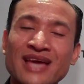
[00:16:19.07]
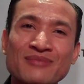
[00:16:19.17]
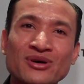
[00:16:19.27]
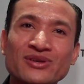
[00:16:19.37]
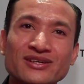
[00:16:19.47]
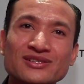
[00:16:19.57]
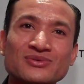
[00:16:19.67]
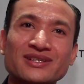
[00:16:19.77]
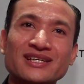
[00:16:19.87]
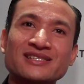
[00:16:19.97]

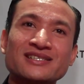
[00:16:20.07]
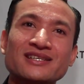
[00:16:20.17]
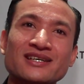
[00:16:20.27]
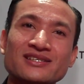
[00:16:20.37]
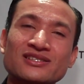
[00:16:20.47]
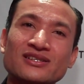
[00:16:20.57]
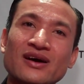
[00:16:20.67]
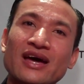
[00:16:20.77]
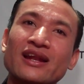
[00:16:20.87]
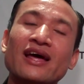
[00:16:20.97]
Cambodians when they see this,
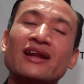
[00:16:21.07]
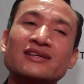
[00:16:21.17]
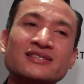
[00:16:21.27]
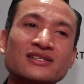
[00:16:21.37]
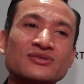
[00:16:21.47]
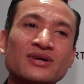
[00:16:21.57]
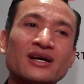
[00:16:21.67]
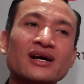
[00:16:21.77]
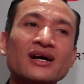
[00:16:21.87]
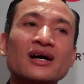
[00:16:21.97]
and I said to
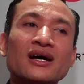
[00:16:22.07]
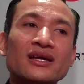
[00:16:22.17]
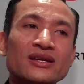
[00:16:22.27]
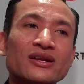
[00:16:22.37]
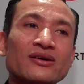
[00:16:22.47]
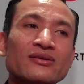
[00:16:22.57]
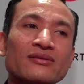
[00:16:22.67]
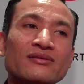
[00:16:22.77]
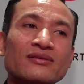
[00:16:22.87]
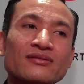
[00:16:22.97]
her,
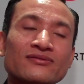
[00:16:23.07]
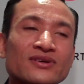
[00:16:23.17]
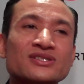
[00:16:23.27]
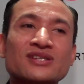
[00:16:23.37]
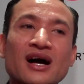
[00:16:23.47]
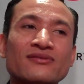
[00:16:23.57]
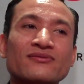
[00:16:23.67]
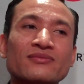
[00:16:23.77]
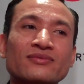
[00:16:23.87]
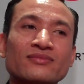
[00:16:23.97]
first
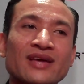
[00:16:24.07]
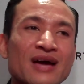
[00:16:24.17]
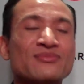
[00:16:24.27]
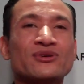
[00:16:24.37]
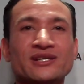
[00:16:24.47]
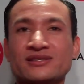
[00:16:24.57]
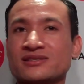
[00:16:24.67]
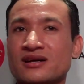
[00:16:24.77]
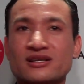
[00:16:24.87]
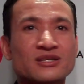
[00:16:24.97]
off,
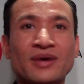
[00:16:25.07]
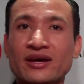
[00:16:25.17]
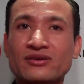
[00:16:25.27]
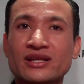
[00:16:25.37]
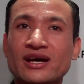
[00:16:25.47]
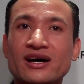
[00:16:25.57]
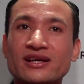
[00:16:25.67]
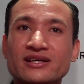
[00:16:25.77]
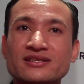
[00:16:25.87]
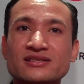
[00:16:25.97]
Cambodians aren't my only
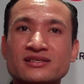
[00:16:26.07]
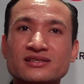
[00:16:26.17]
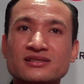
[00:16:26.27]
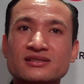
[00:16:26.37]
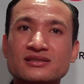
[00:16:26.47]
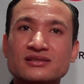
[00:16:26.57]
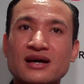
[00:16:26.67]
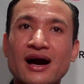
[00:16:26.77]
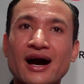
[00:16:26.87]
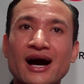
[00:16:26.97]
audience.
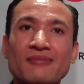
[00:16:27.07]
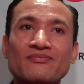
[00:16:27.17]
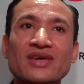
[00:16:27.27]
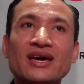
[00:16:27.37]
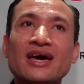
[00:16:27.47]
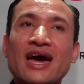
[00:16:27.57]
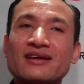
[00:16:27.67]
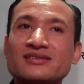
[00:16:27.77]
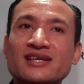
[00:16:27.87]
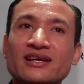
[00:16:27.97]

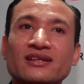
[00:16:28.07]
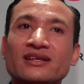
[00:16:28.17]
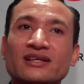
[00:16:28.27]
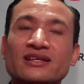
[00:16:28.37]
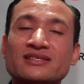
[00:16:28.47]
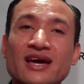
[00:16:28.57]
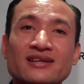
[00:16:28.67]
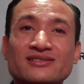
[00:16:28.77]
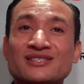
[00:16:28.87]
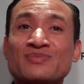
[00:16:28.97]
And secondly, the
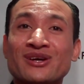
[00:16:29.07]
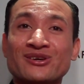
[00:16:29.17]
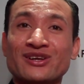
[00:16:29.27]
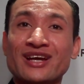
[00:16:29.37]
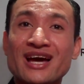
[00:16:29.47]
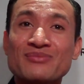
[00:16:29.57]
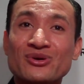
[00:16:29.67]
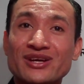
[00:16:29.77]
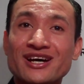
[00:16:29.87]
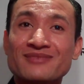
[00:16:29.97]
dance is bigger than
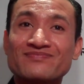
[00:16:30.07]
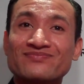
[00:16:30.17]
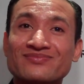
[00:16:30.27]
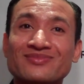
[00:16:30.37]
Cambodia.